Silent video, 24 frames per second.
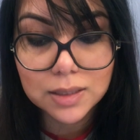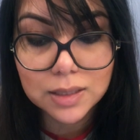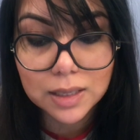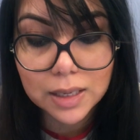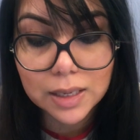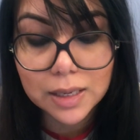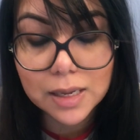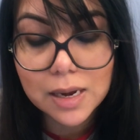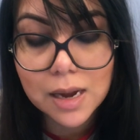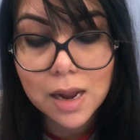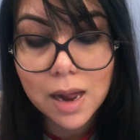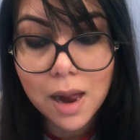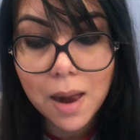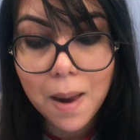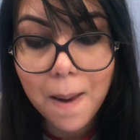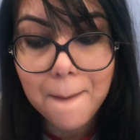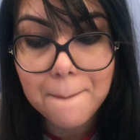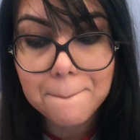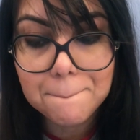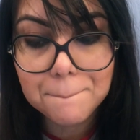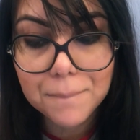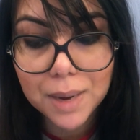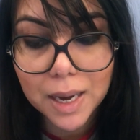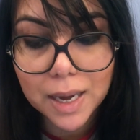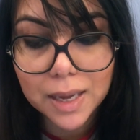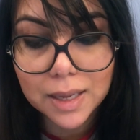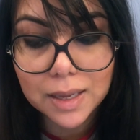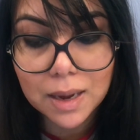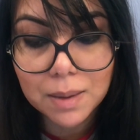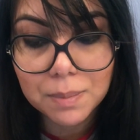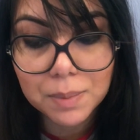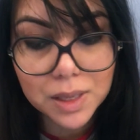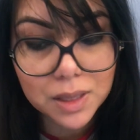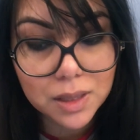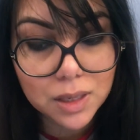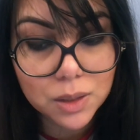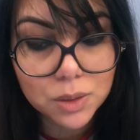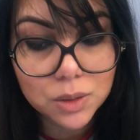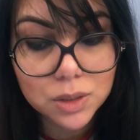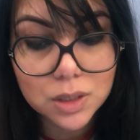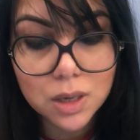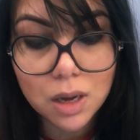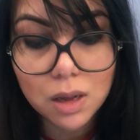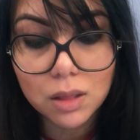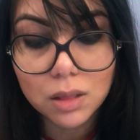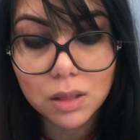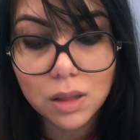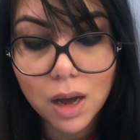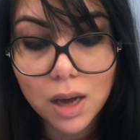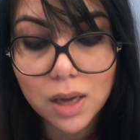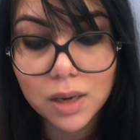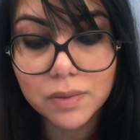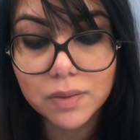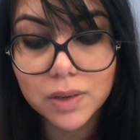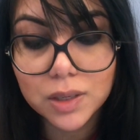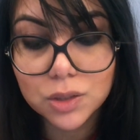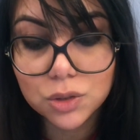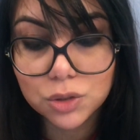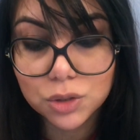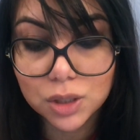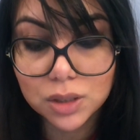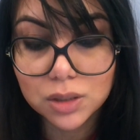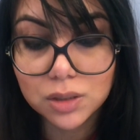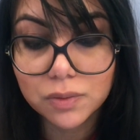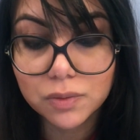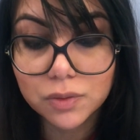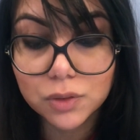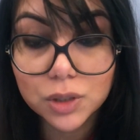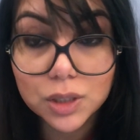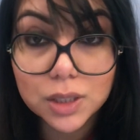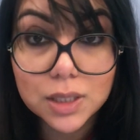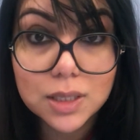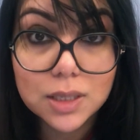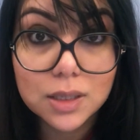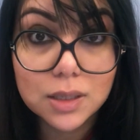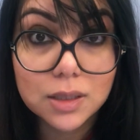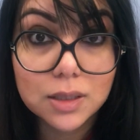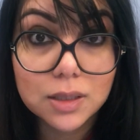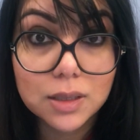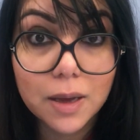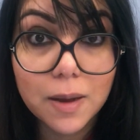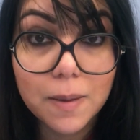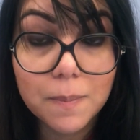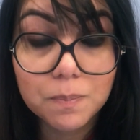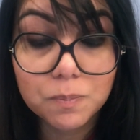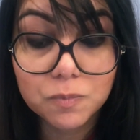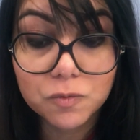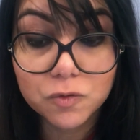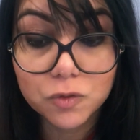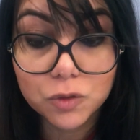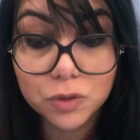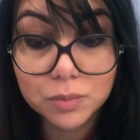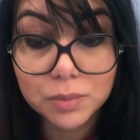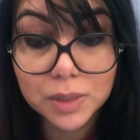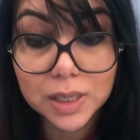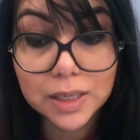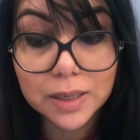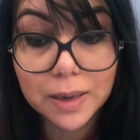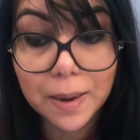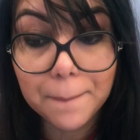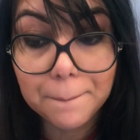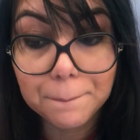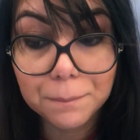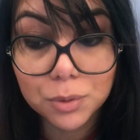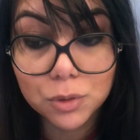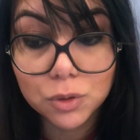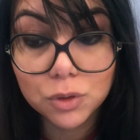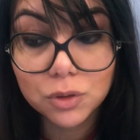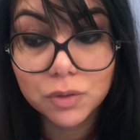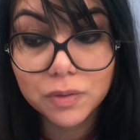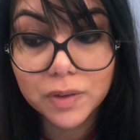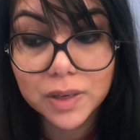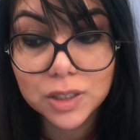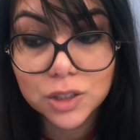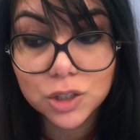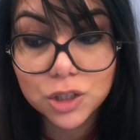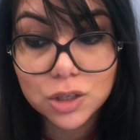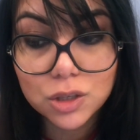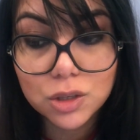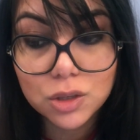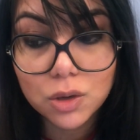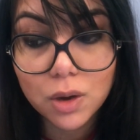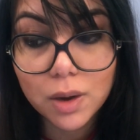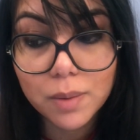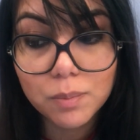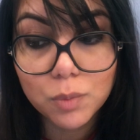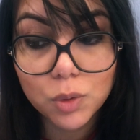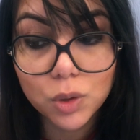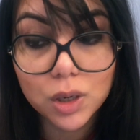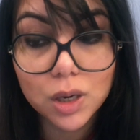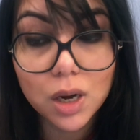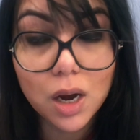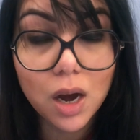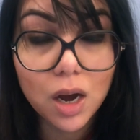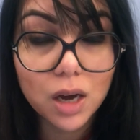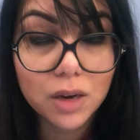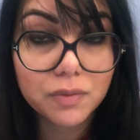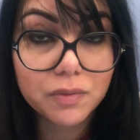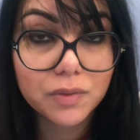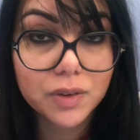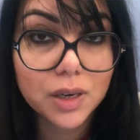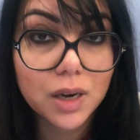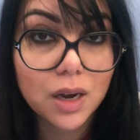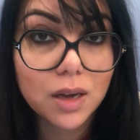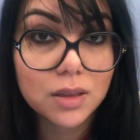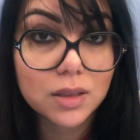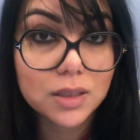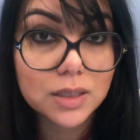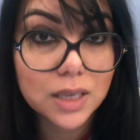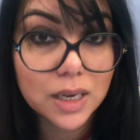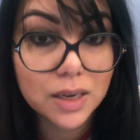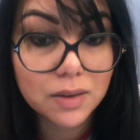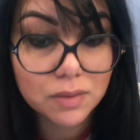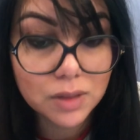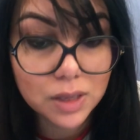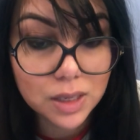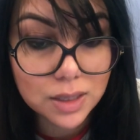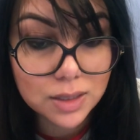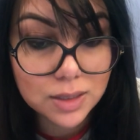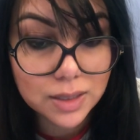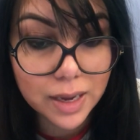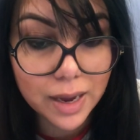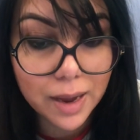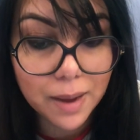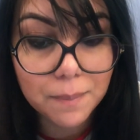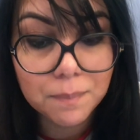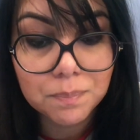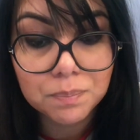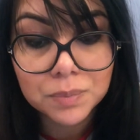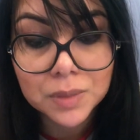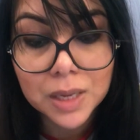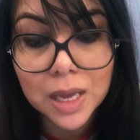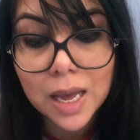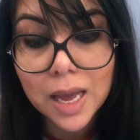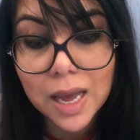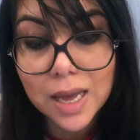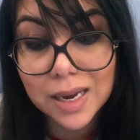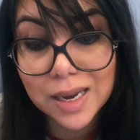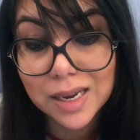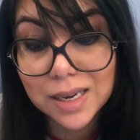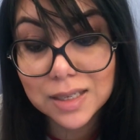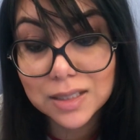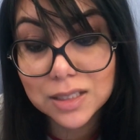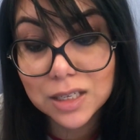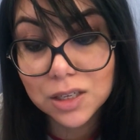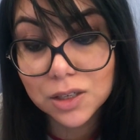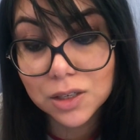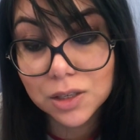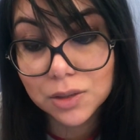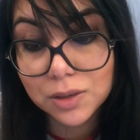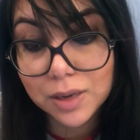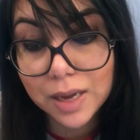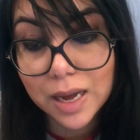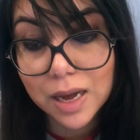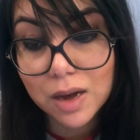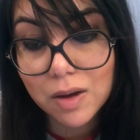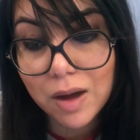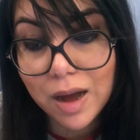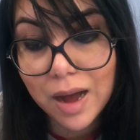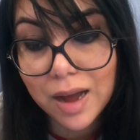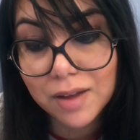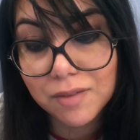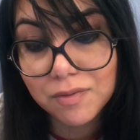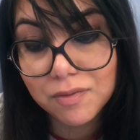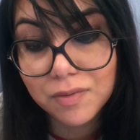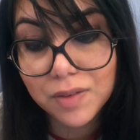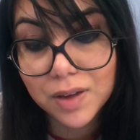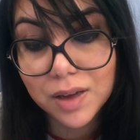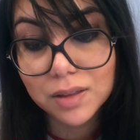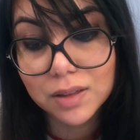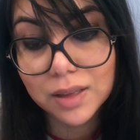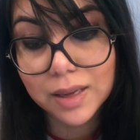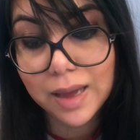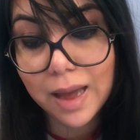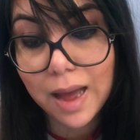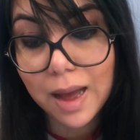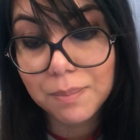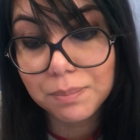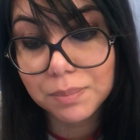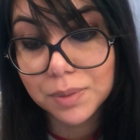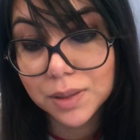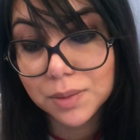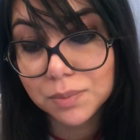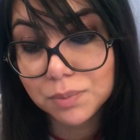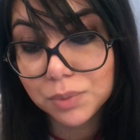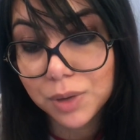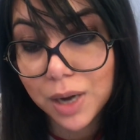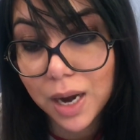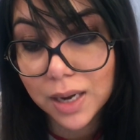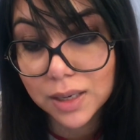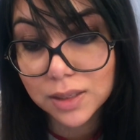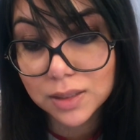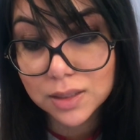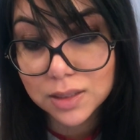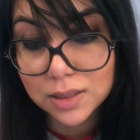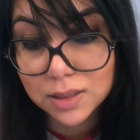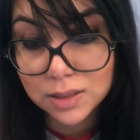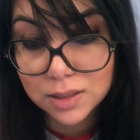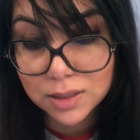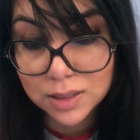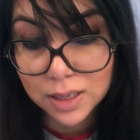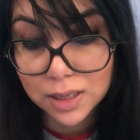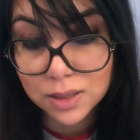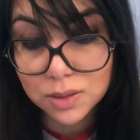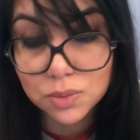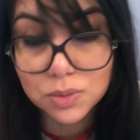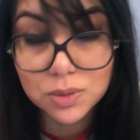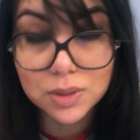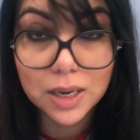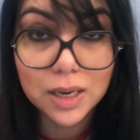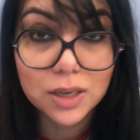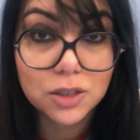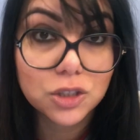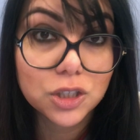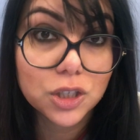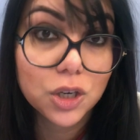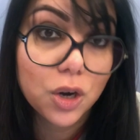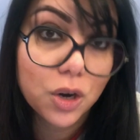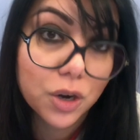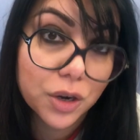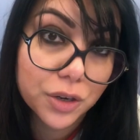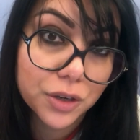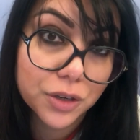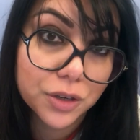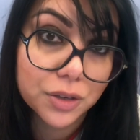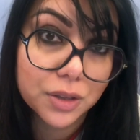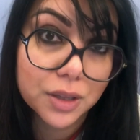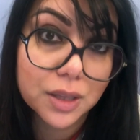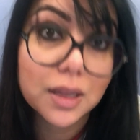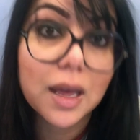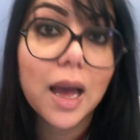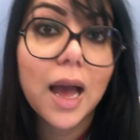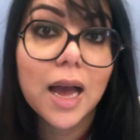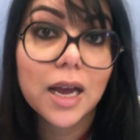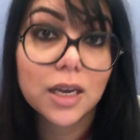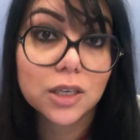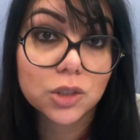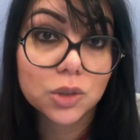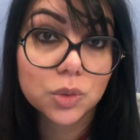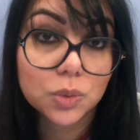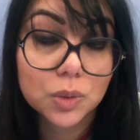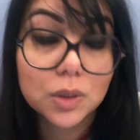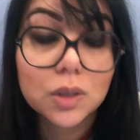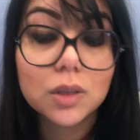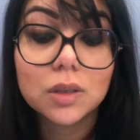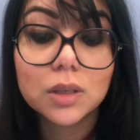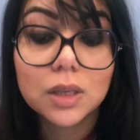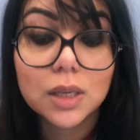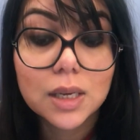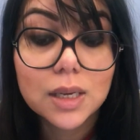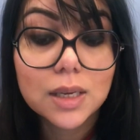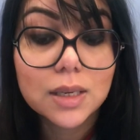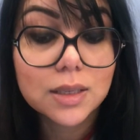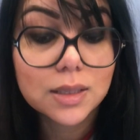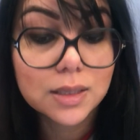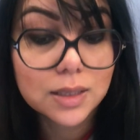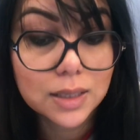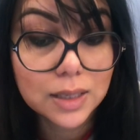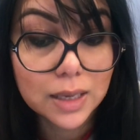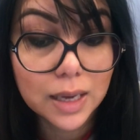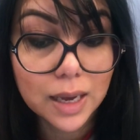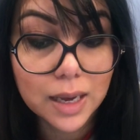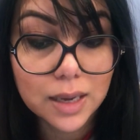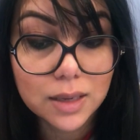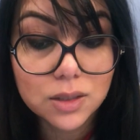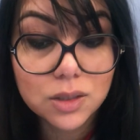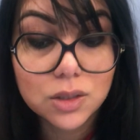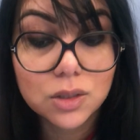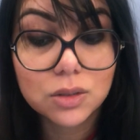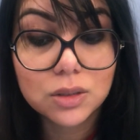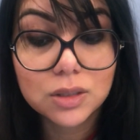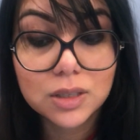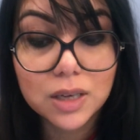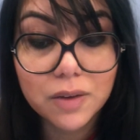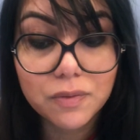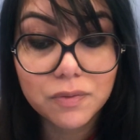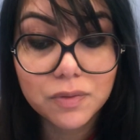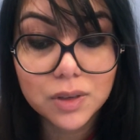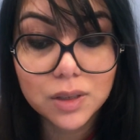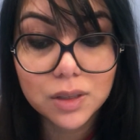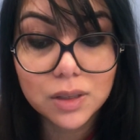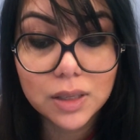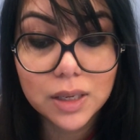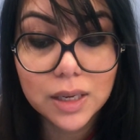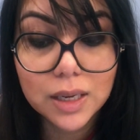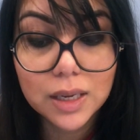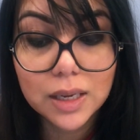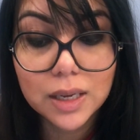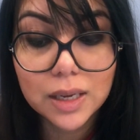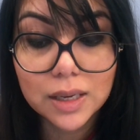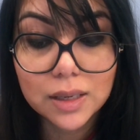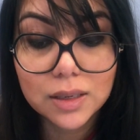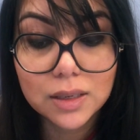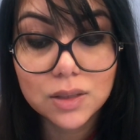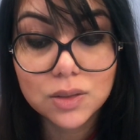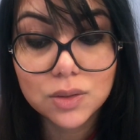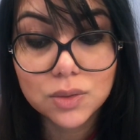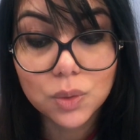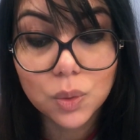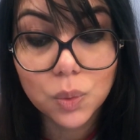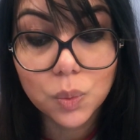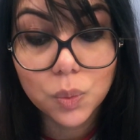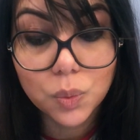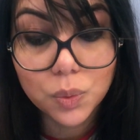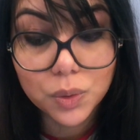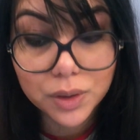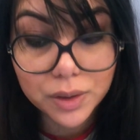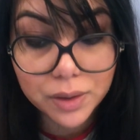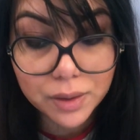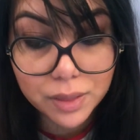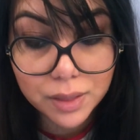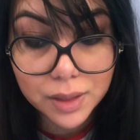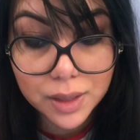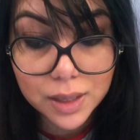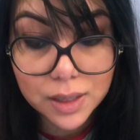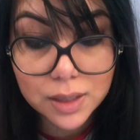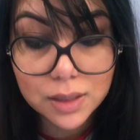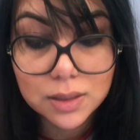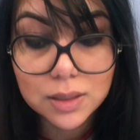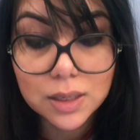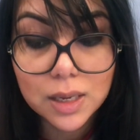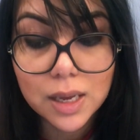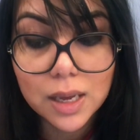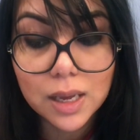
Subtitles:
it, but I mean, there were a lot of constructive criticism for me to improve and just so I'm more confident on the day of the exam. And I can tell you now, I felt the Kaplan practice CS was actually harder than the actual CS. So definitely it is worth it.